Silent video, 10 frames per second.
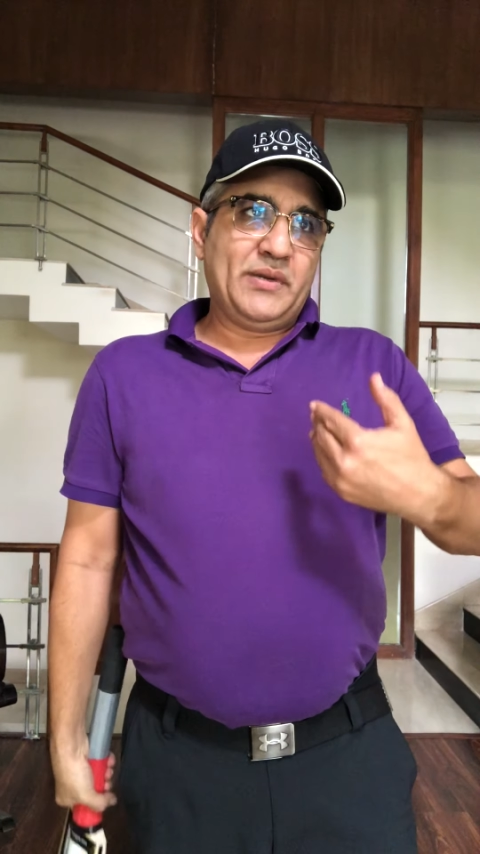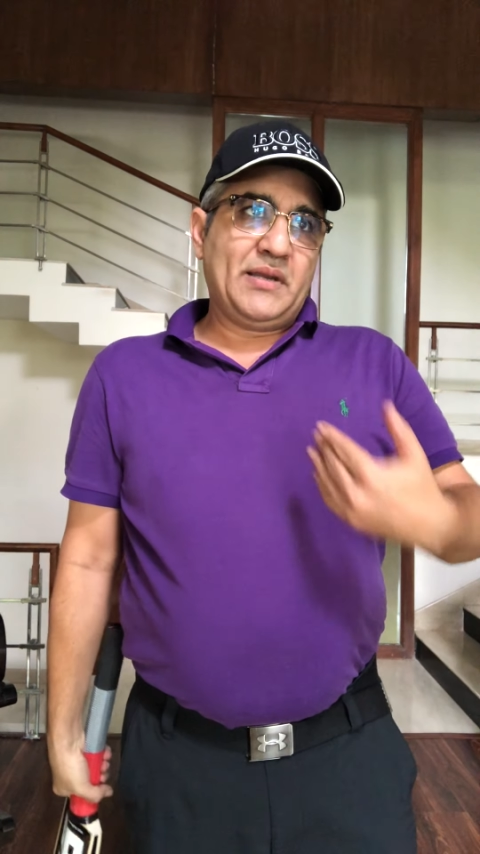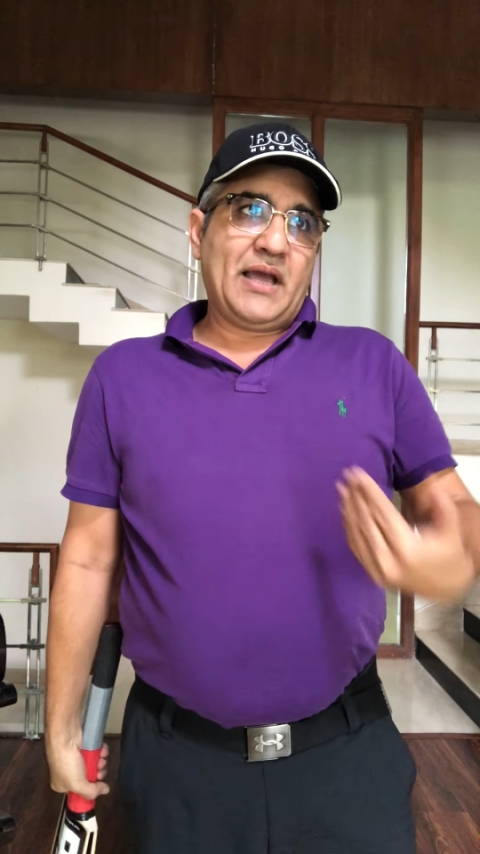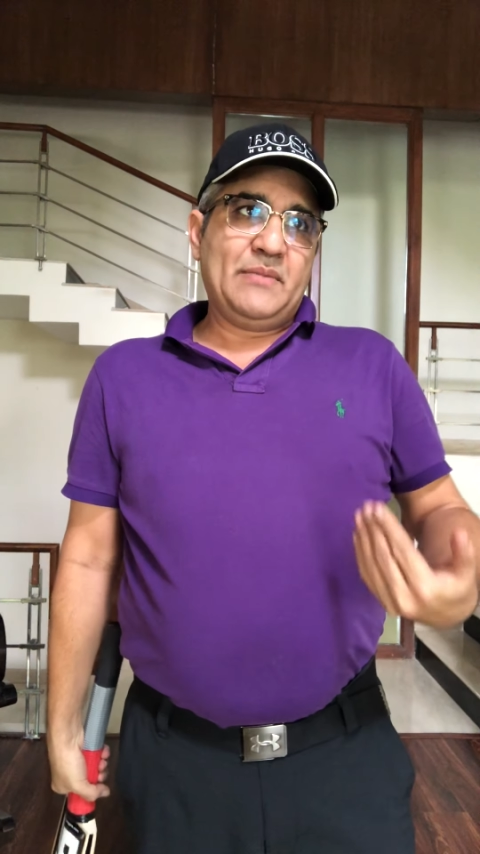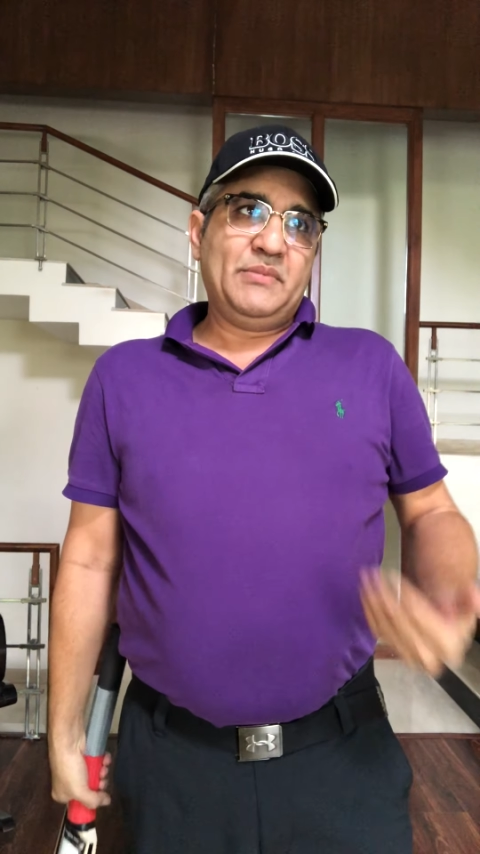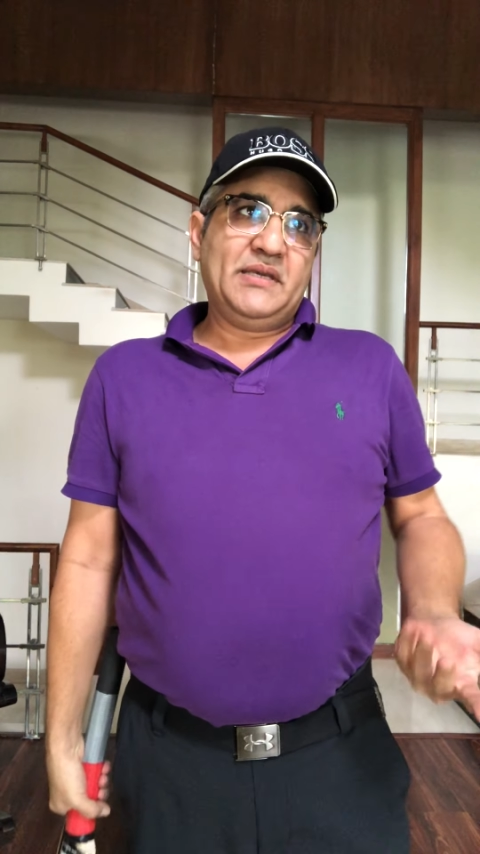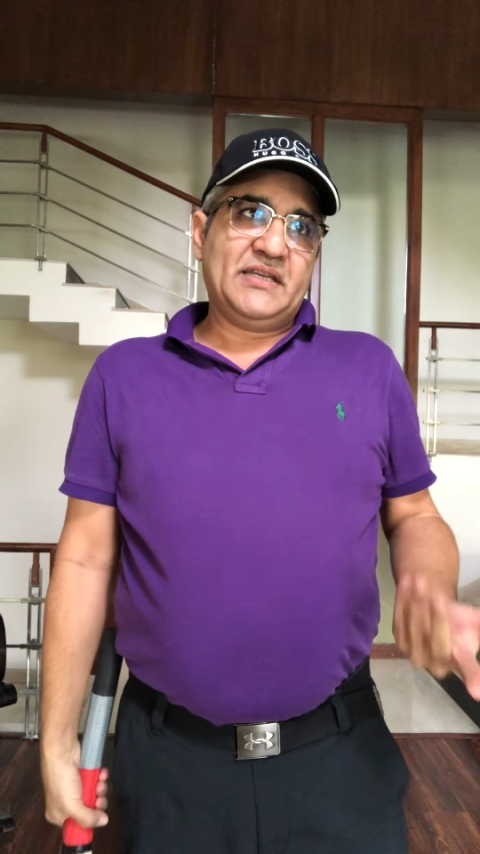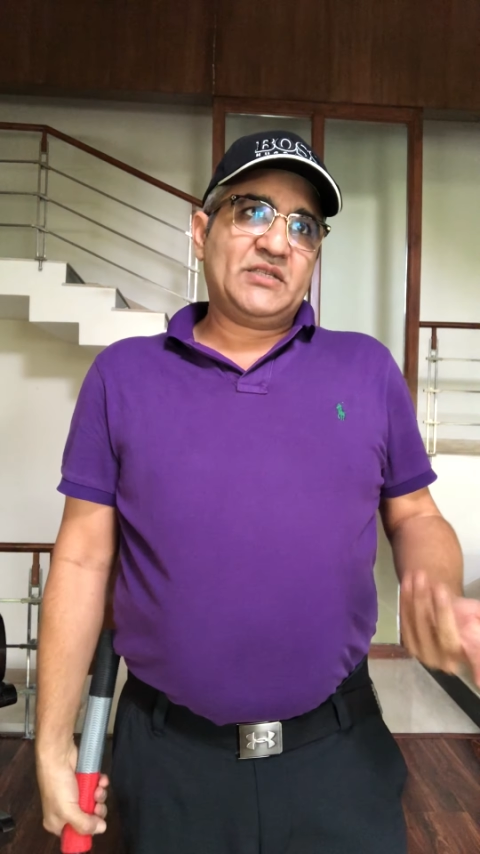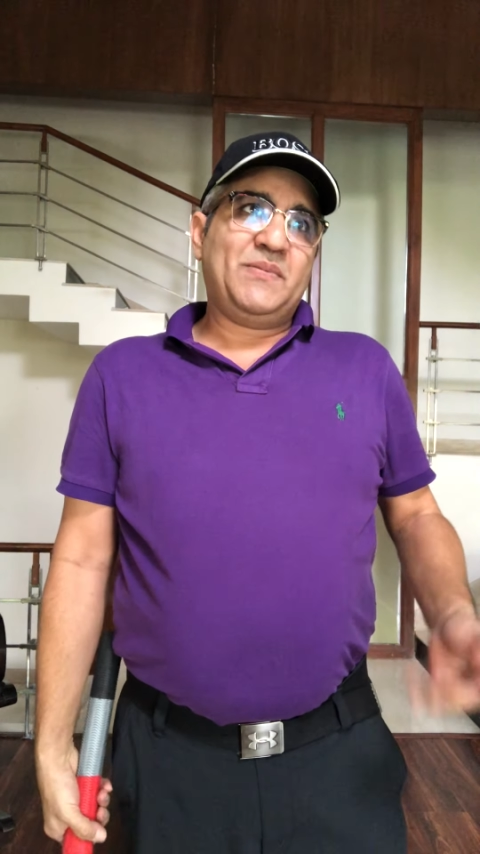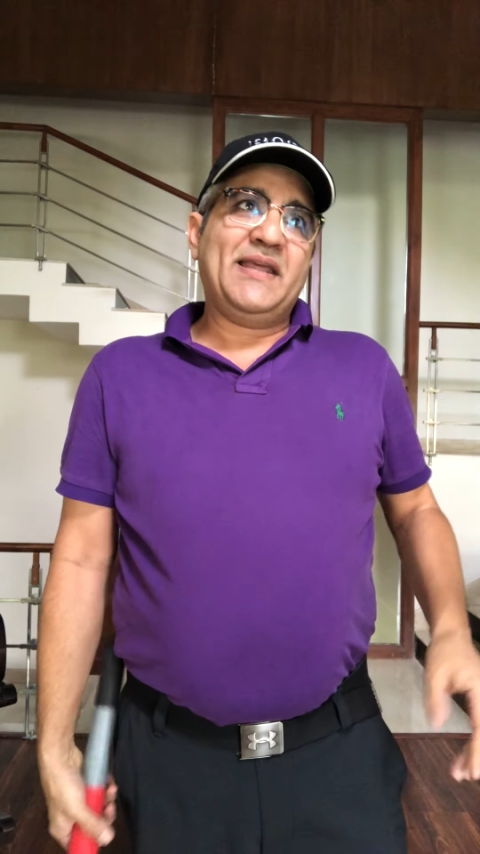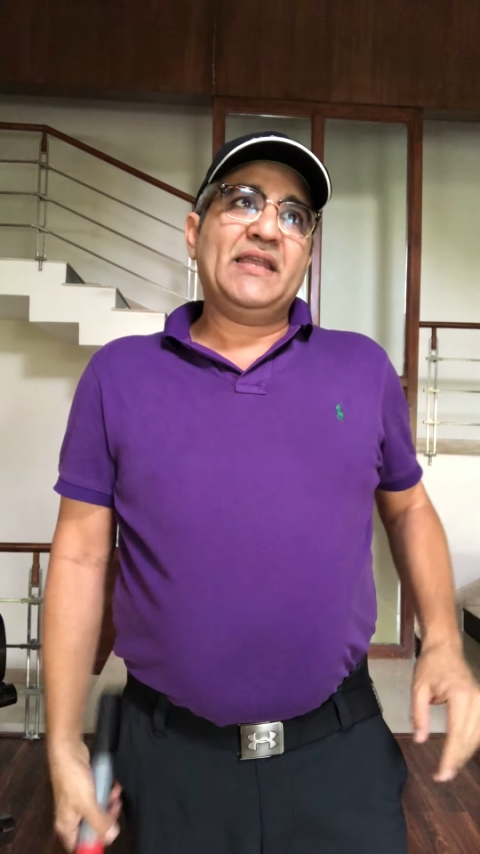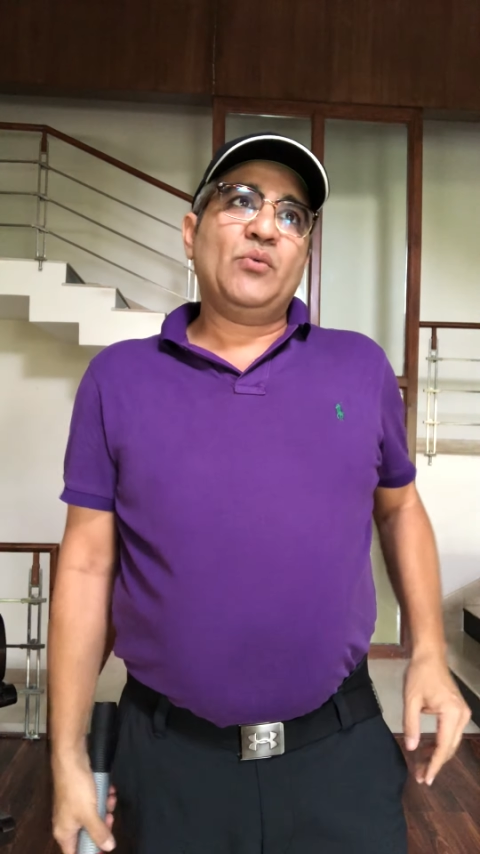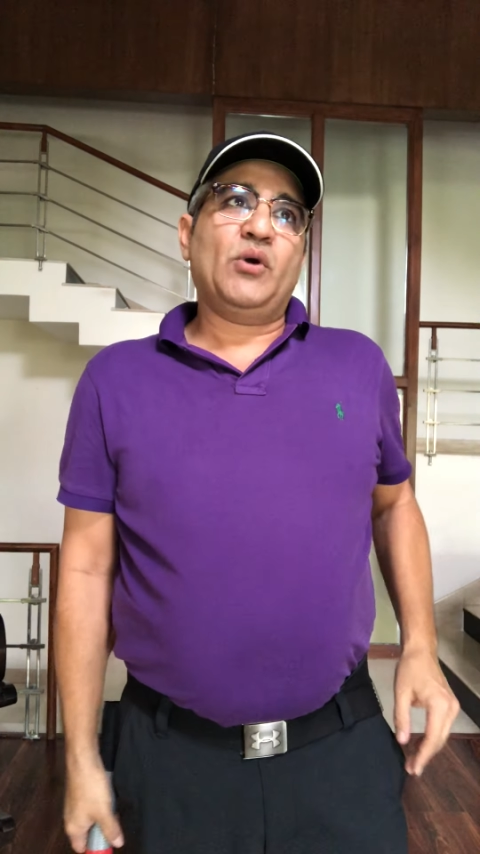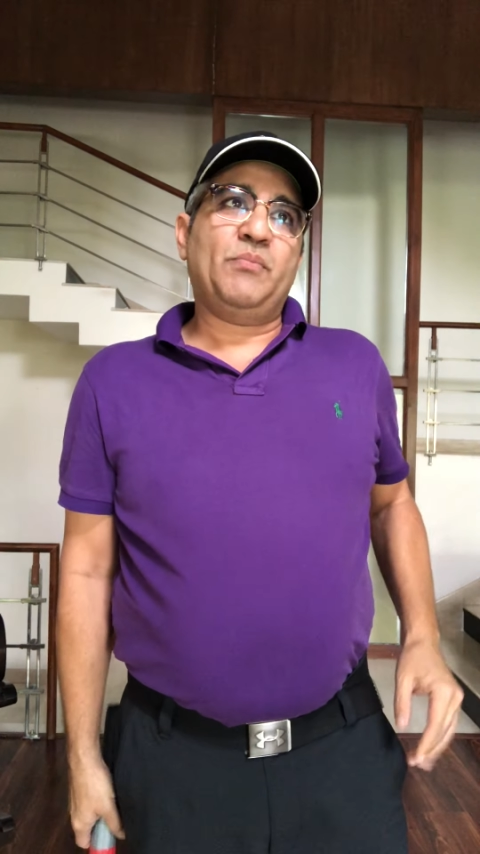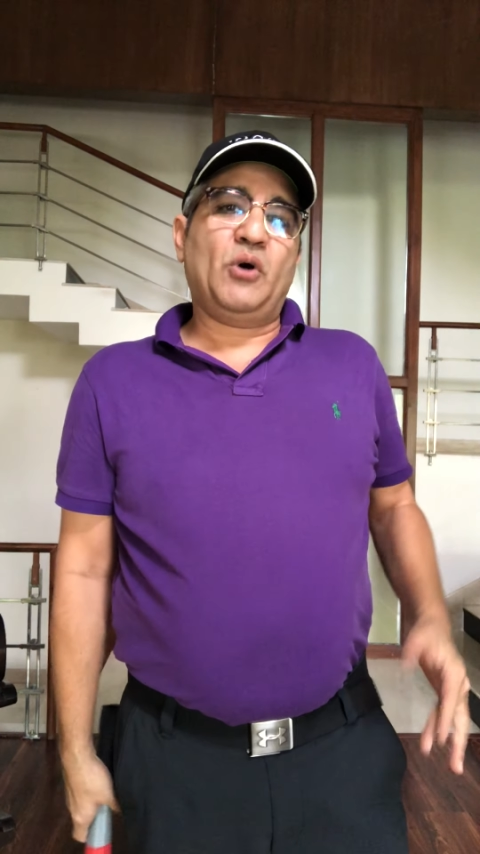We'll I'll be
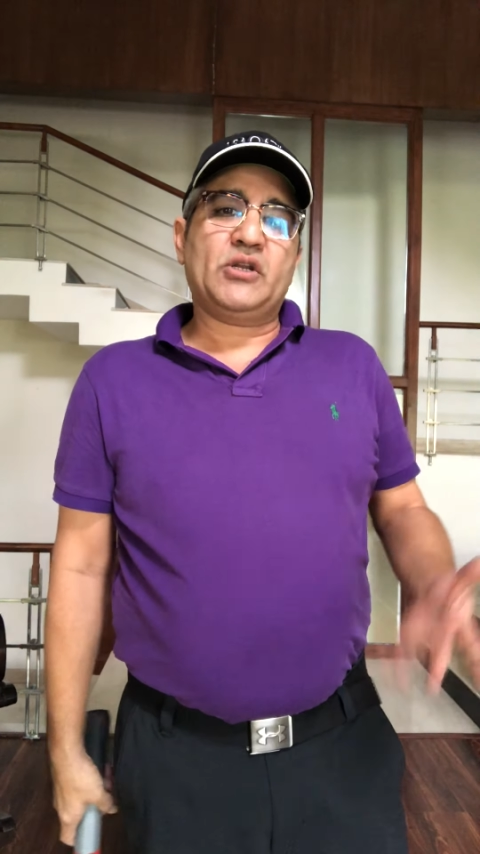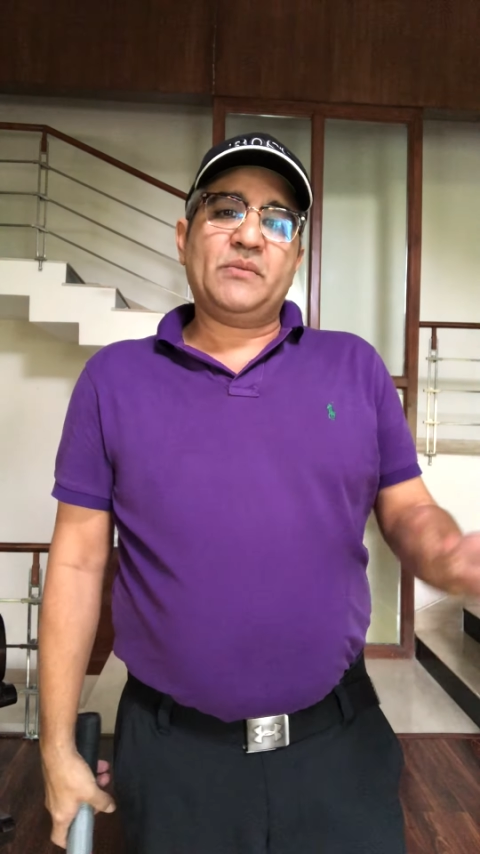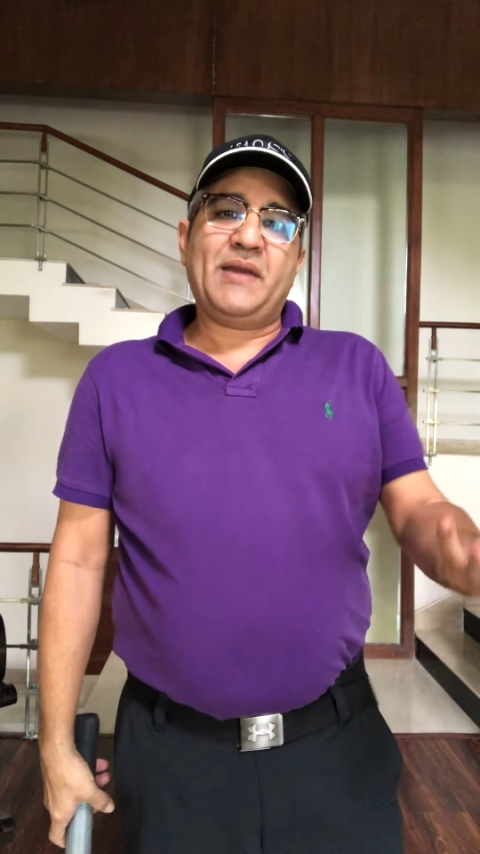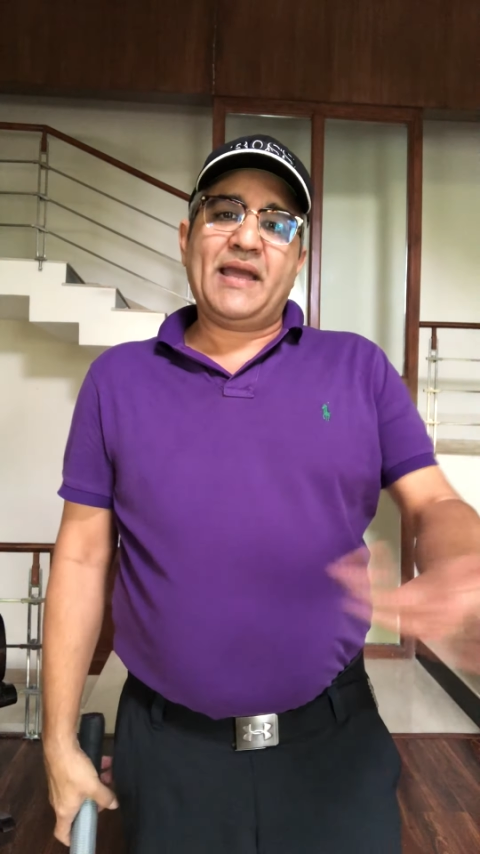explaining what bottom